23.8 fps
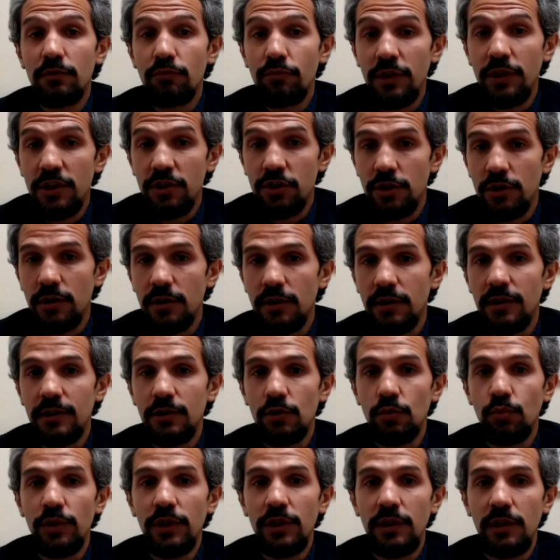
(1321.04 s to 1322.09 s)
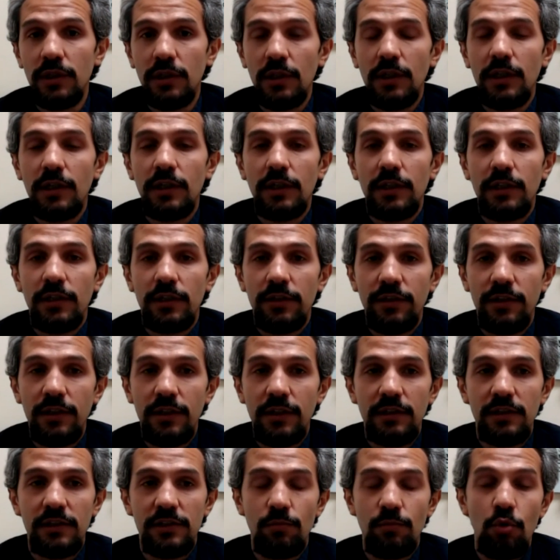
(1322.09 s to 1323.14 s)
region that we
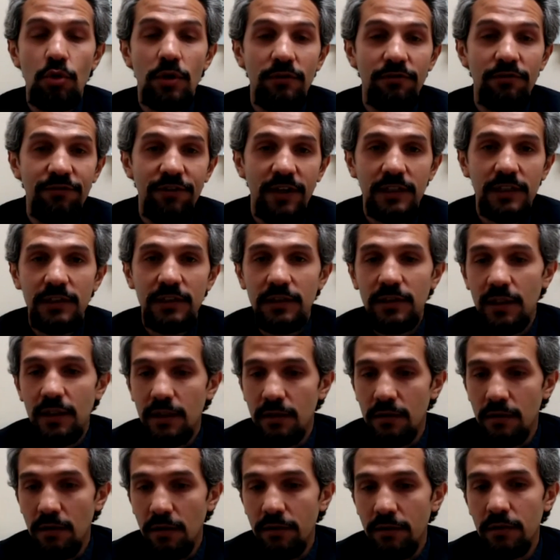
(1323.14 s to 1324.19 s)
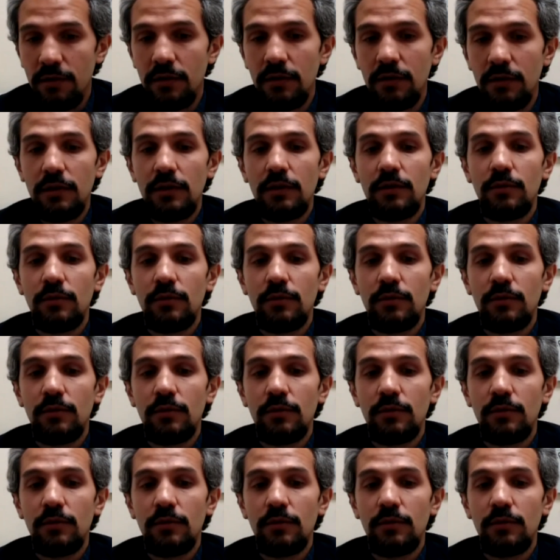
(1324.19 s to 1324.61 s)
think is more affected than another